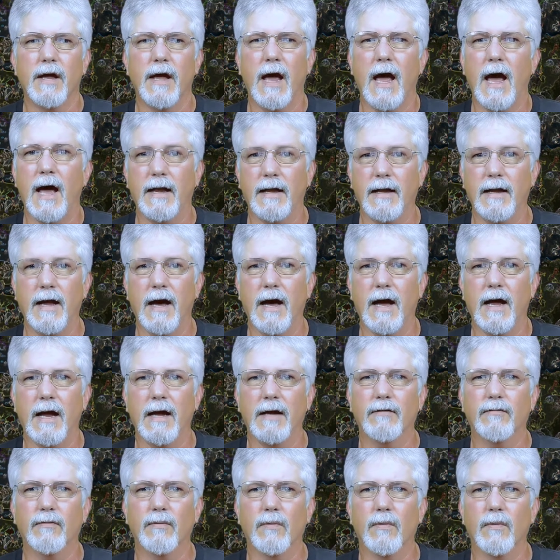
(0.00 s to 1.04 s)
at
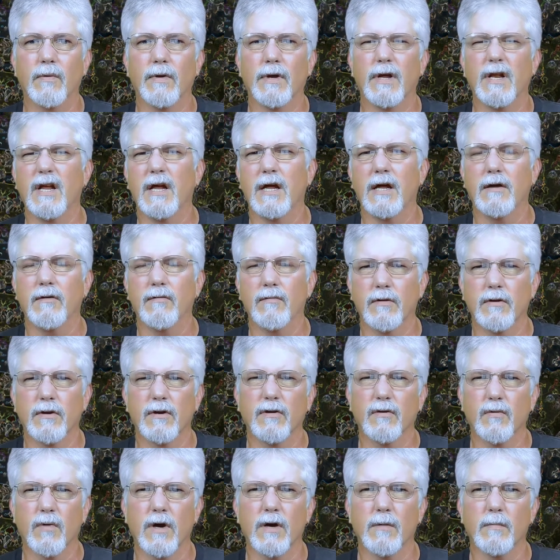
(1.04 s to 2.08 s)
night, or in an
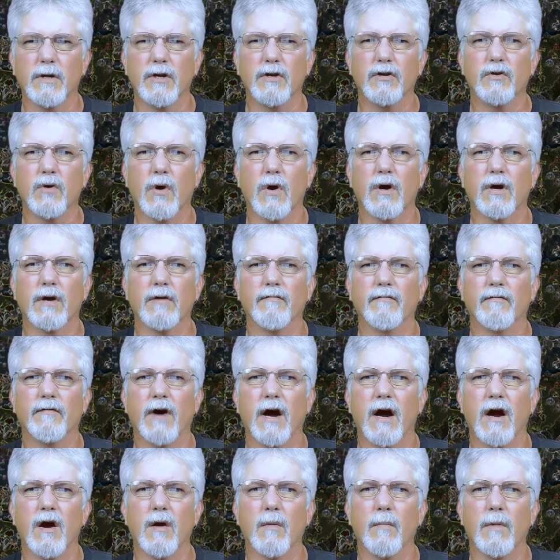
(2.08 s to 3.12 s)
incredibly dark
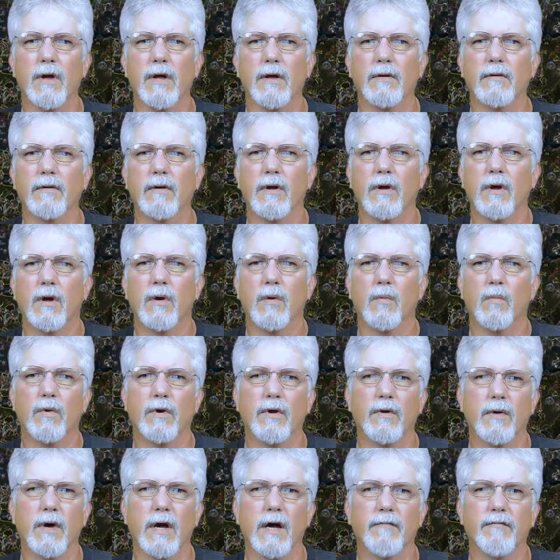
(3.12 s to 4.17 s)
environment, when
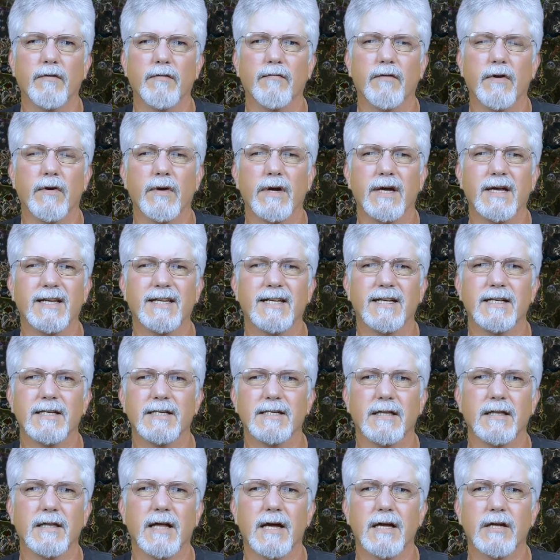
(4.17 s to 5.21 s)
you have a very
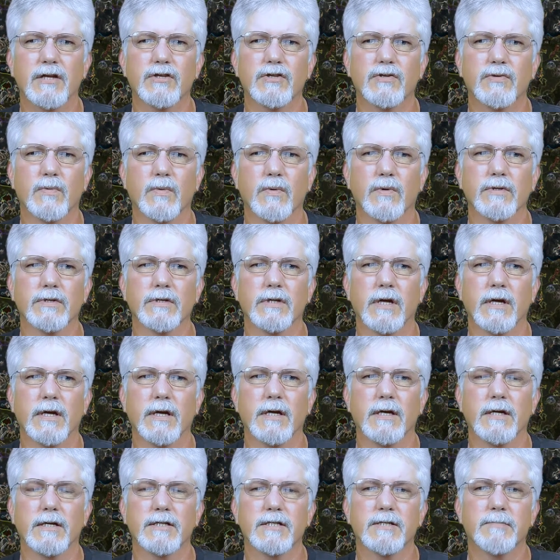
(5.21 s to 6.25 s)
intense light source like
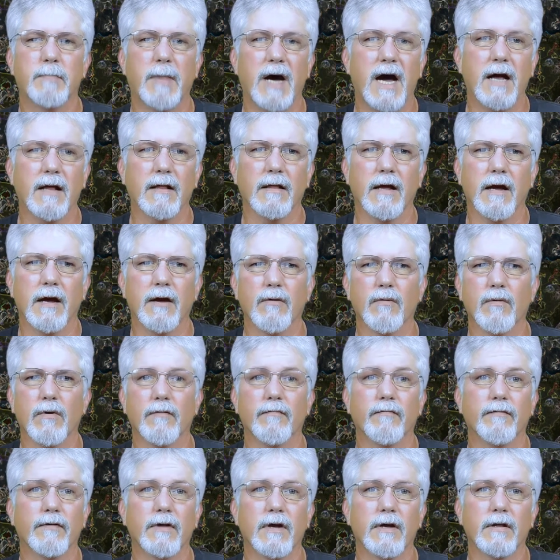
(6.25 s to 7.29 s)
a spotlight or a
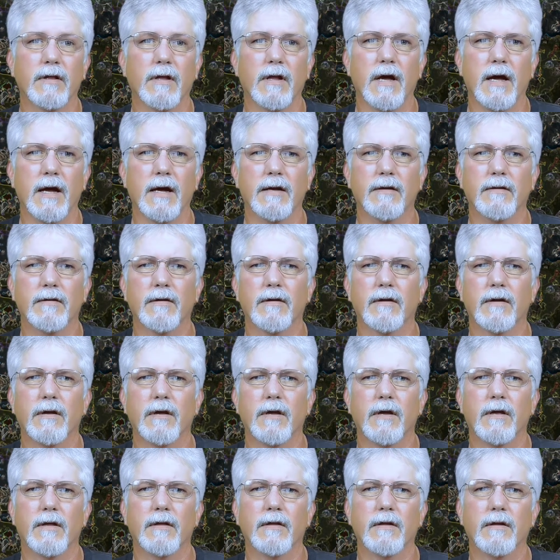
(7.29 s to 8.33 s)
floodlight,
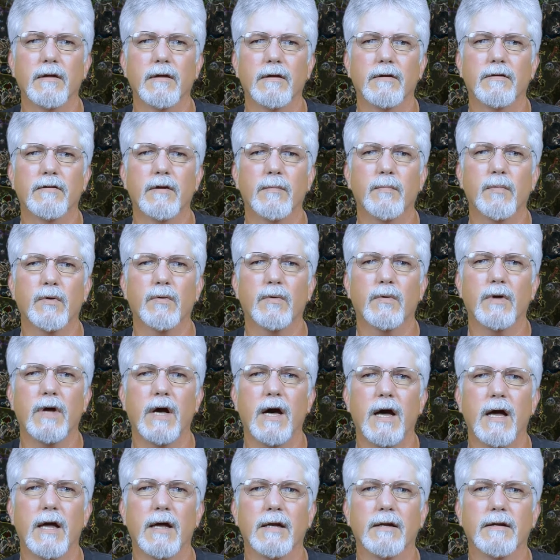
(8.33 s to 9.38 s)
the typical
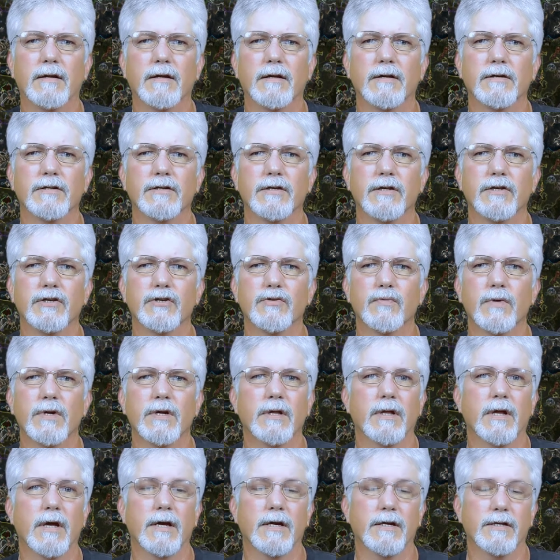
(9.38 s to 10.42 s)
high intensity
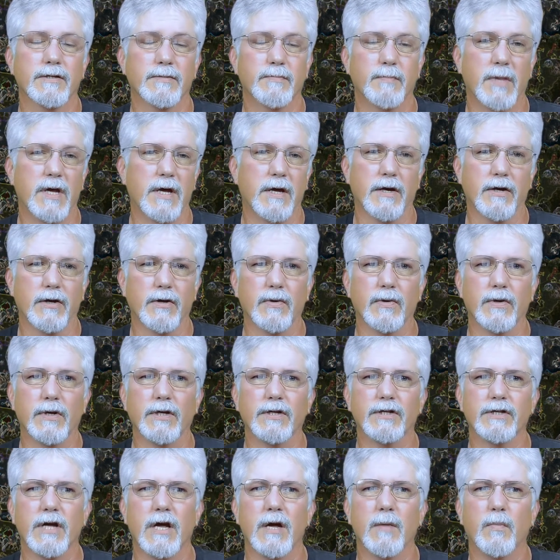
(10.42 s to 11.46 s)
street lights being a good
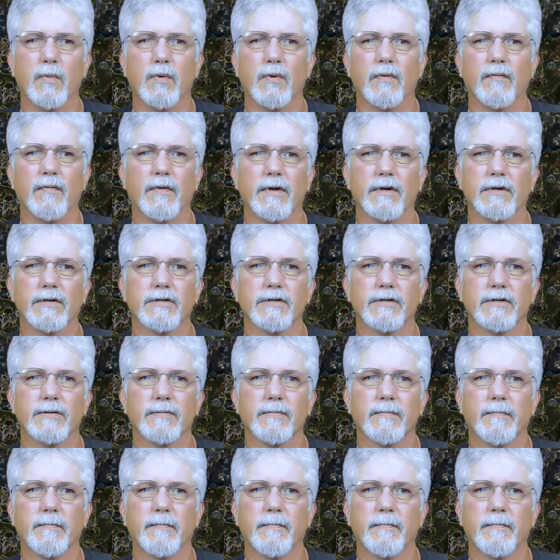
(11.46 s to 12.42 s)
example of this.